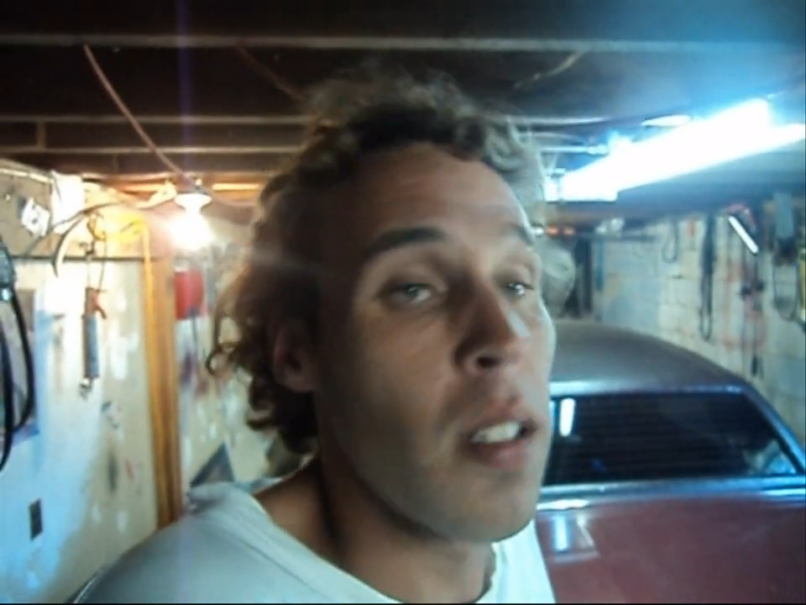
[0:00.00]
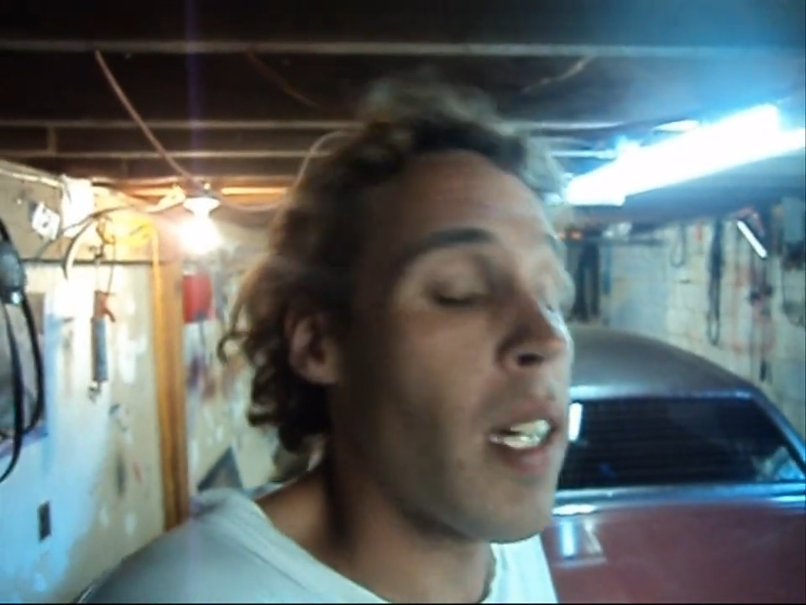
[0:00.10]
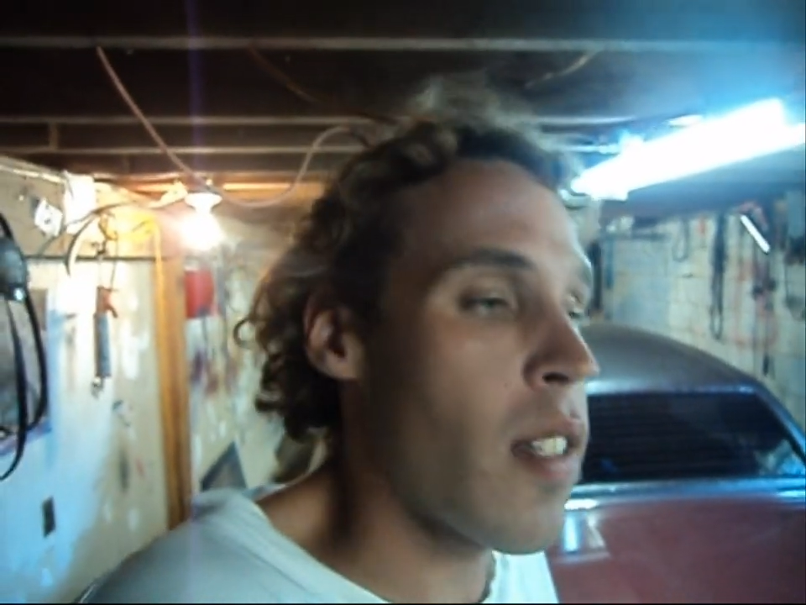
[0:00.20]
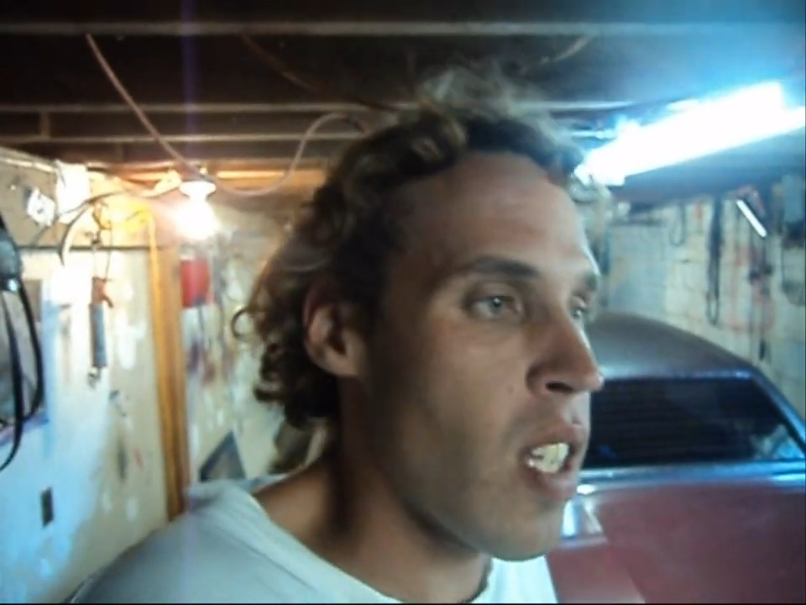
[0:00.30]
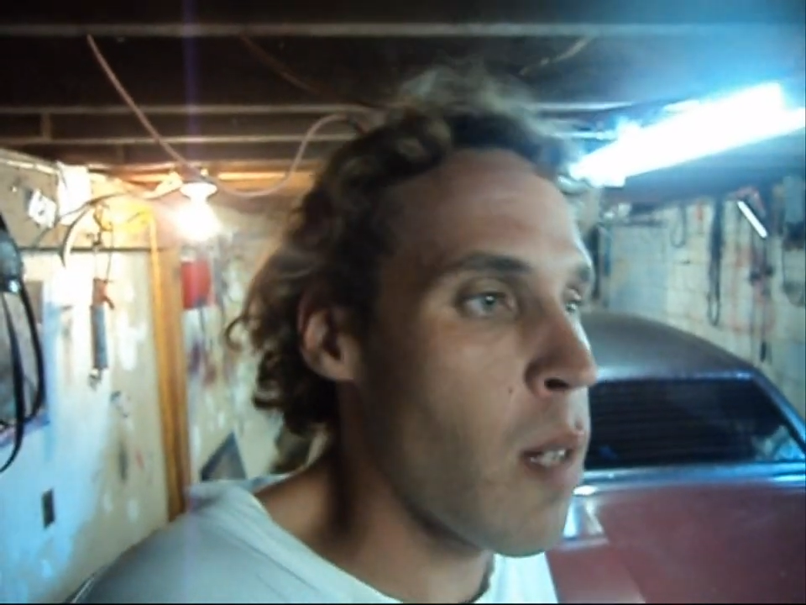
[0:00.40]

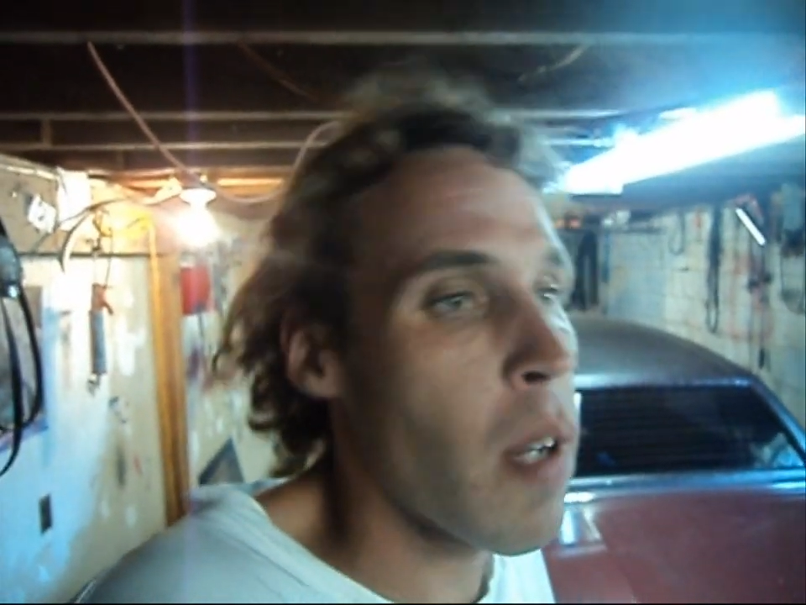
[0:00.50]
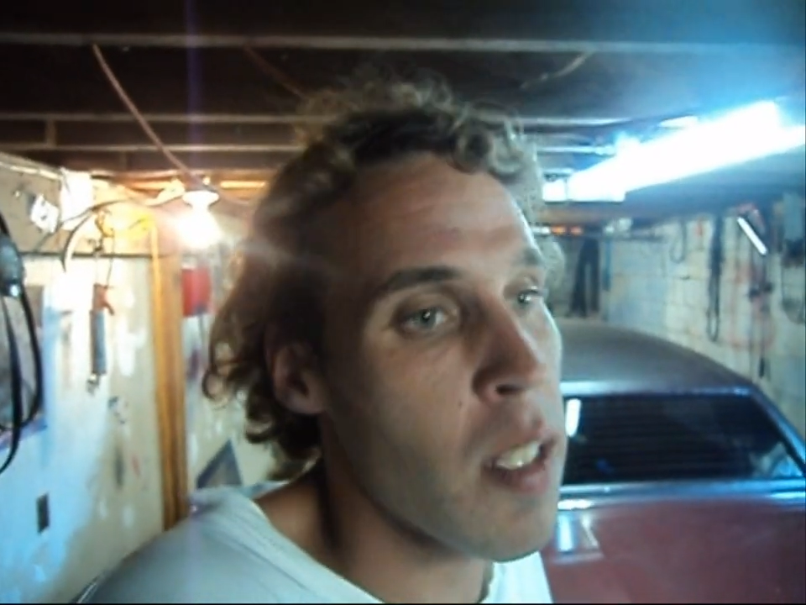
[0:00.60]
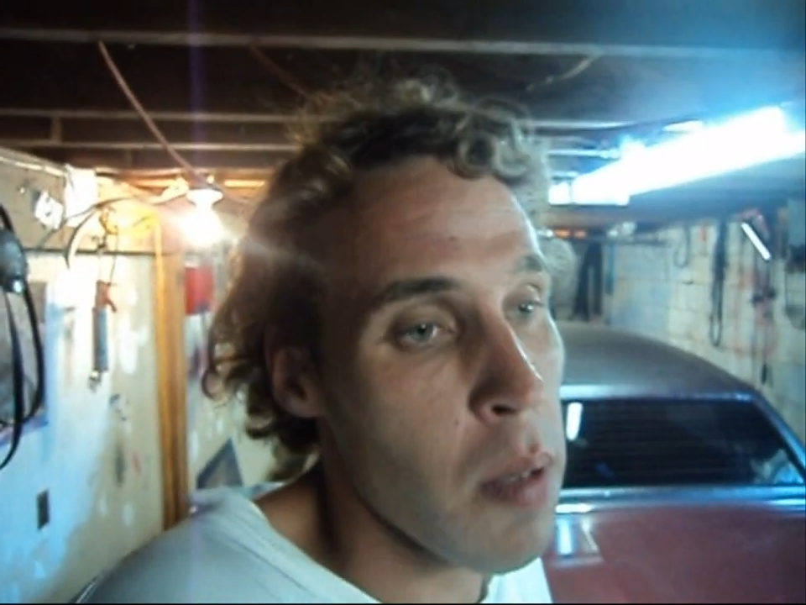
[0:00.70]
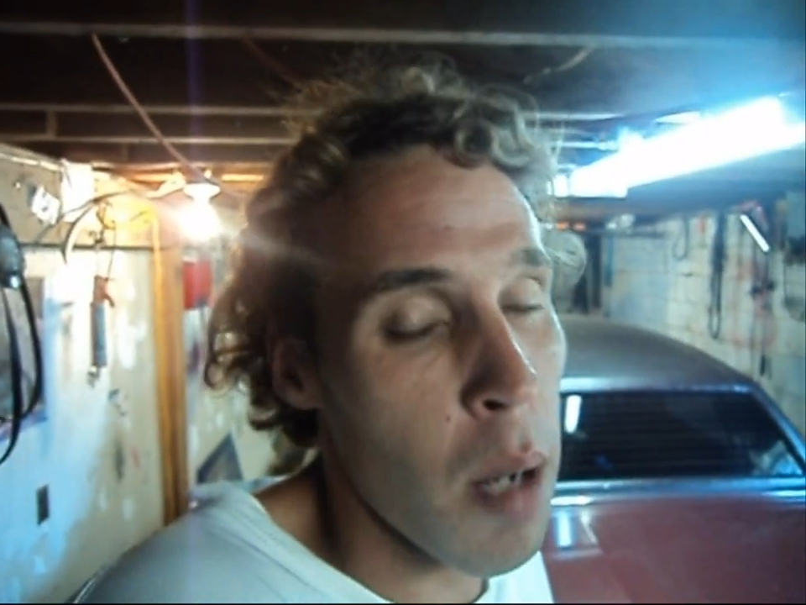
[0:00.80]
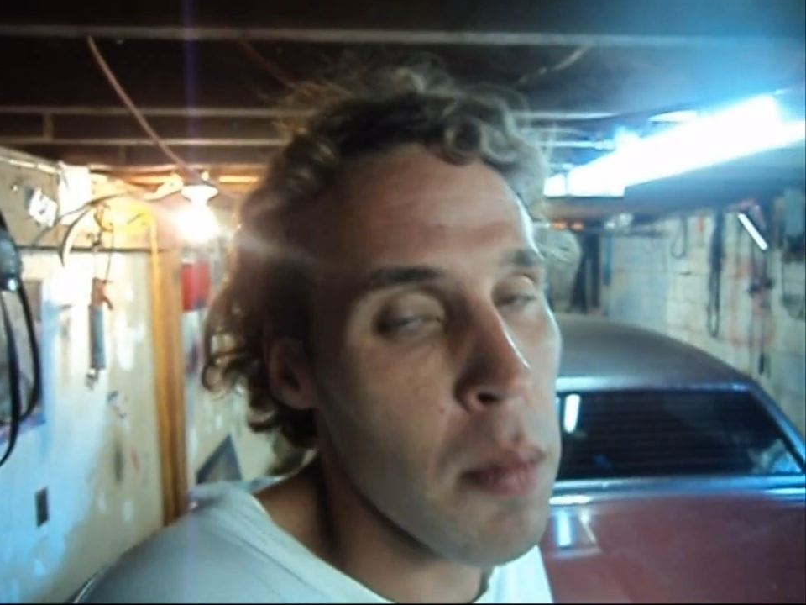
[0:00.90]
Like I say, my
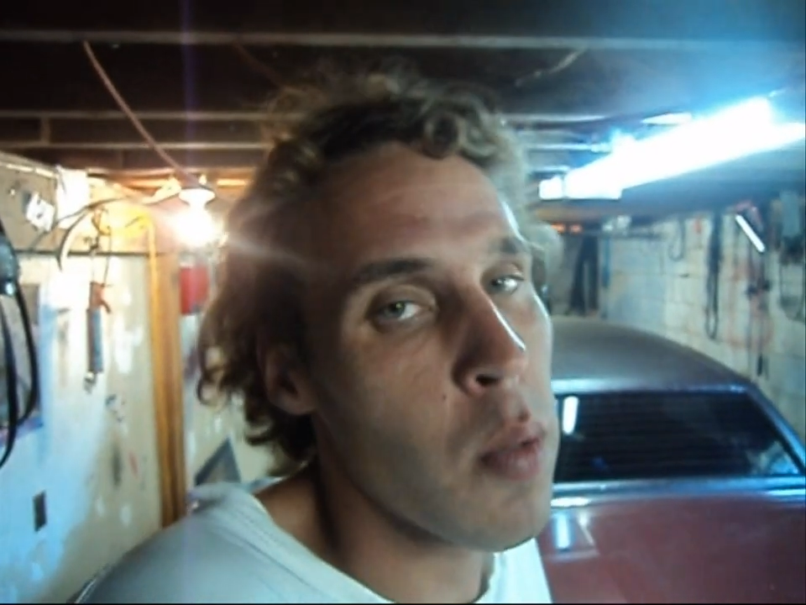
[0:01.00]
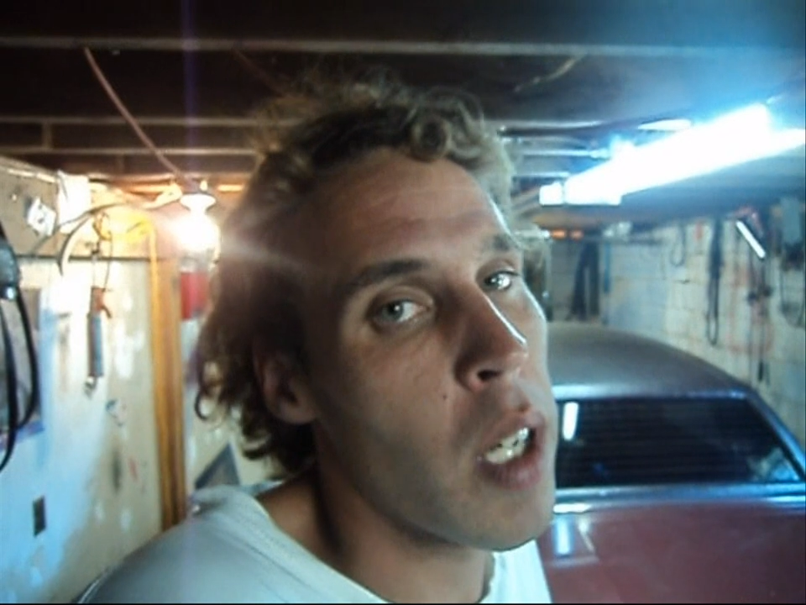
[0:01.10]
speedometer